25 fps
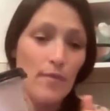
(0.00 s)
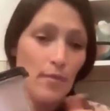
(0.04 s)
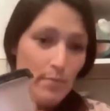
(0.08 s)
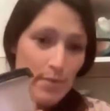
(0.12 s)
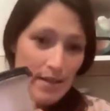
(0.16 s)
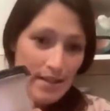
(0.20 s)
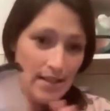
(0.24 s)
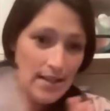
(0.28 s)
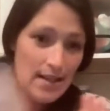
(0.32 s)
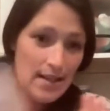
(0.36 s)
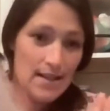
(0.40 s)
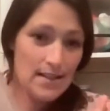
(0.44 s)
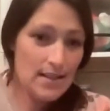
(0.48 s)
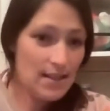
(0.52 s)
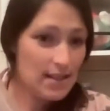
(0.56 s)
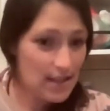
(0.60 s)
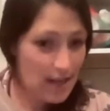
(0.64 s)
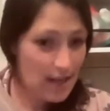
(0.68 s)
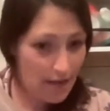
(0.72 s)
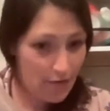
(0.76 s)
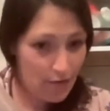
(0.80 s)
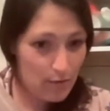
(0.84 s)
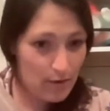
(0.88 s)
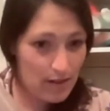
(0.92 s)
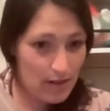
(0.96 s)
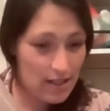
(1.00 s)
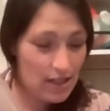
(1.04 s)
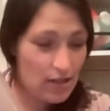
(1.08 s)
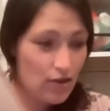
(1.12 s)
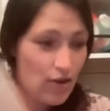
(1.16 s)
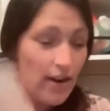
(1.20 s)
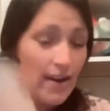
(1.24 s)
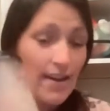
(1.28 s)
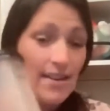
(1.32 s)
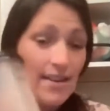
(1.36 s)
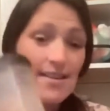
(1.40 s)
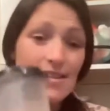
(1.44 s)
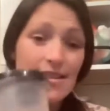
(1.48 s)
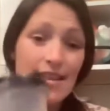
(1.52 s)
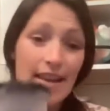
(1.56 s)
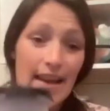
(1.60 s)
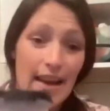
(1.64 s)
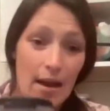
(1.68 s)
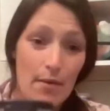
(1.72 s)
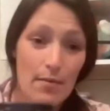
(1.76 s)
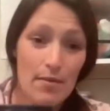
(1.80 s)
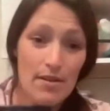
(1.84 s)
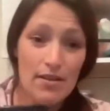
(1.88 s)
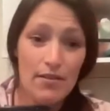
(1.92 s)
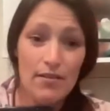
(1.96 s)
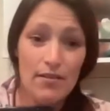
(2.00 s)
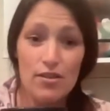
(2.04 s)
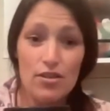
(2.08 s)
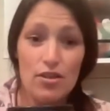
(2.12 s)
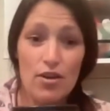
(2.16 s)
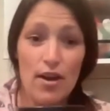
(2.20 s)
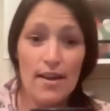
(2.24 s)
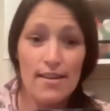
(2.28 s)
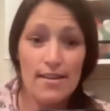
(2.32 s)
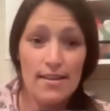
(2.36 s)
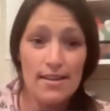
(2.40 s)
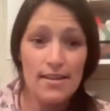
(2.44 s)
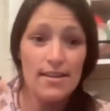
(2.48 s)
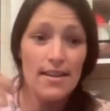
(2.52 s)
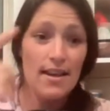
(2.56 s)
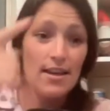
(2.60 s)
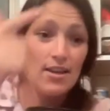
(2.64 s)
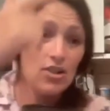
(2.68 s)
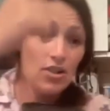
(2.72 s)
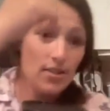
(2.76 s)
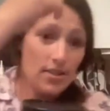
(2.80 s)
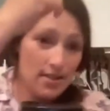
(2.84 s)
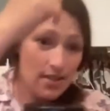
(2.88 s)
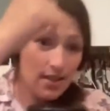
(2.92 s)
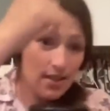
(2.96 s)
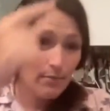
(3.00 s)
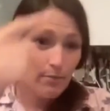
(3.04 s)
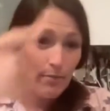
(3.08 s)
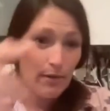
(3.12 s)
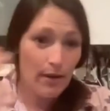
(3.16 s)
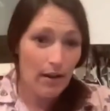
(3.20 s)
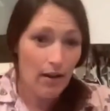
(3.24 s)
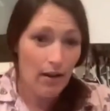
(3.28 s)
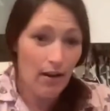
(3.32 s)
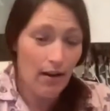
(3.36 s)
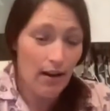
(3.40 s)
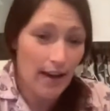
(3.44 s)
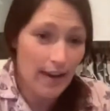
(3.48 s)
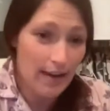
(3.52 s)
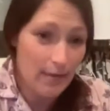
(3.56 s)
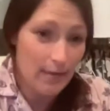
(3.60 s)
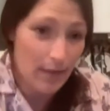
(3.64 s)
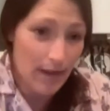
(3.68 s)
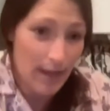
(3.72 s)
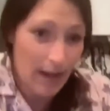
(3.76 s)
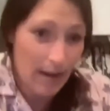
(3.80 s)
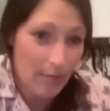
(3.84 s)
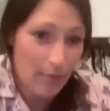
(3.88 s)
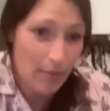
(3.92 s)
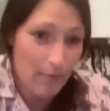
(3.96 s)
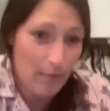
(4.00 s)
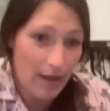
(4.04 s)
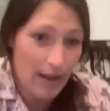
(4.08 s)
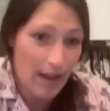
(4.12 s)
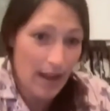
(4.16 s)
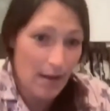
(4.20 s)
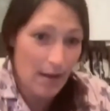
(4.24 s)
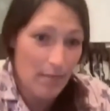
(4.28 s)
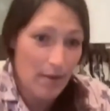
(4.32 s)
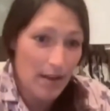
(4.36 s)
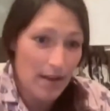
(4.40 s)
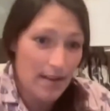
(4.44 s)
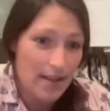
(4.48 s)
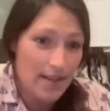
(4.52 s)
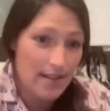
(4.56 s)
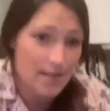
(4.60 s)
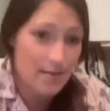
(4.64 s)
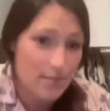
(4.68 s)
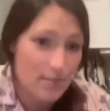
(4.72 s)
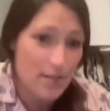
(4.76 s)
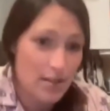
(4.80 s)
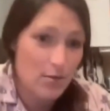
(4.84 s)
Biscuits doesn't have to be just crackers. They come in different sizes, as you can see behind me up in my cupboard. There's some